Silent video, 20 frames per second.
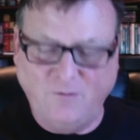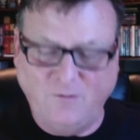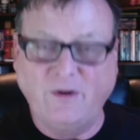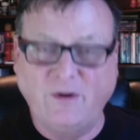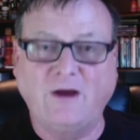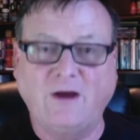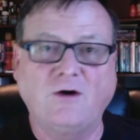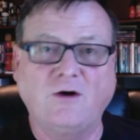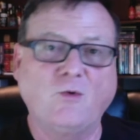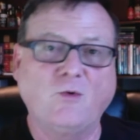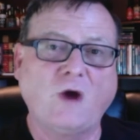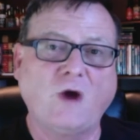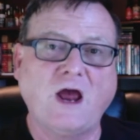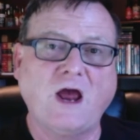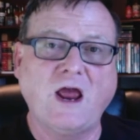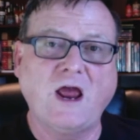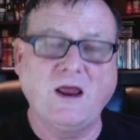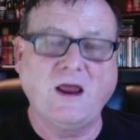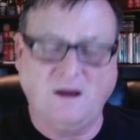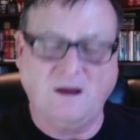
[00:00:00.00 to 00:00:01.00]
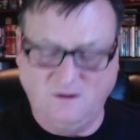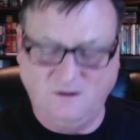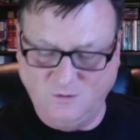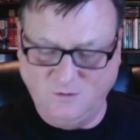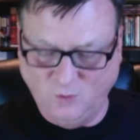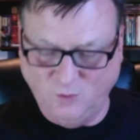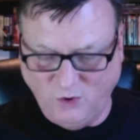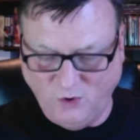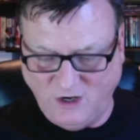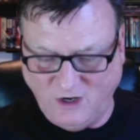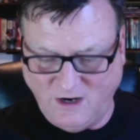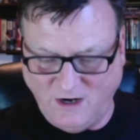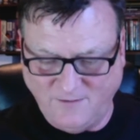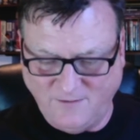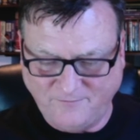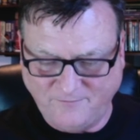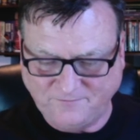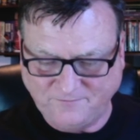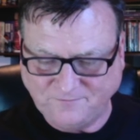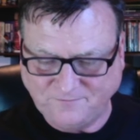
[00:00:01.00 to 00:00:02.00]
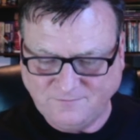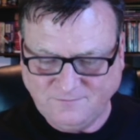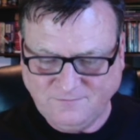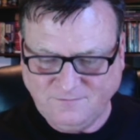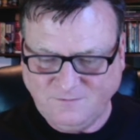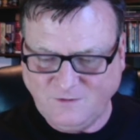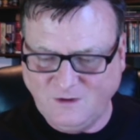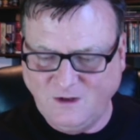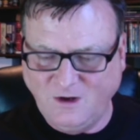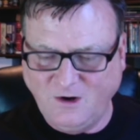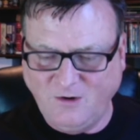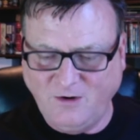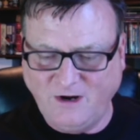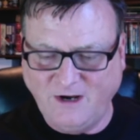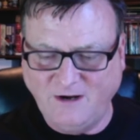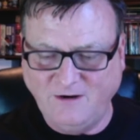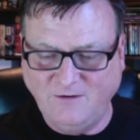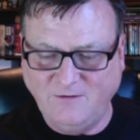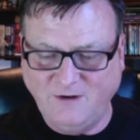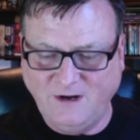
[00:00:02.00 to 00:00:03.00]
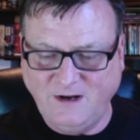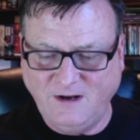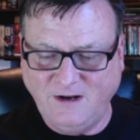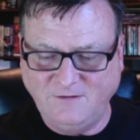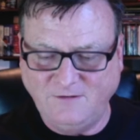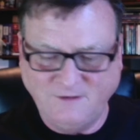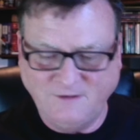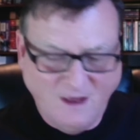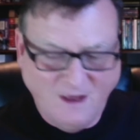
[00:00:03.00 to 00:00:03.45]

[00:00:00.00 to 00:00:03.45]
better, way Woody. All right, ingredients,